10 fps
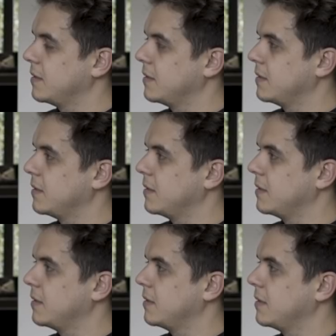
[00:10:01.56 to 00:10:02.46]

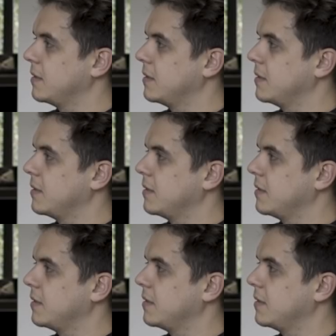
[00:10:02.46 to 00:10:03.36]

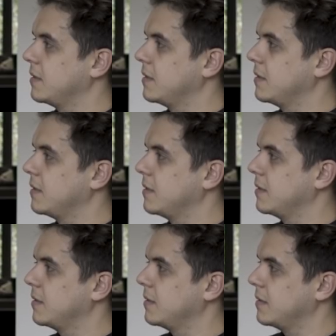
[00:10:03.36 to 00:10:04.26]

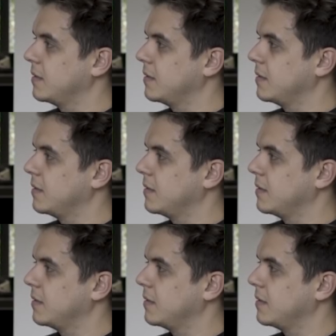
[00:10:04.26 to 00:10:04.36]
This person isn't speaking.